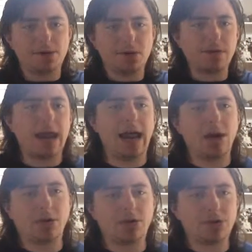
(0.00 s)
Trick
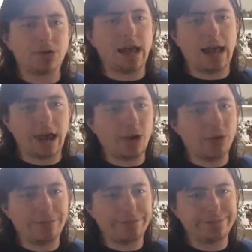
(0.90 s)
that out.
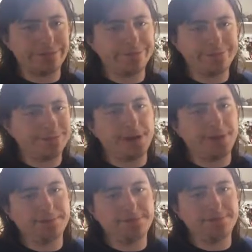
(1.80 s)
No.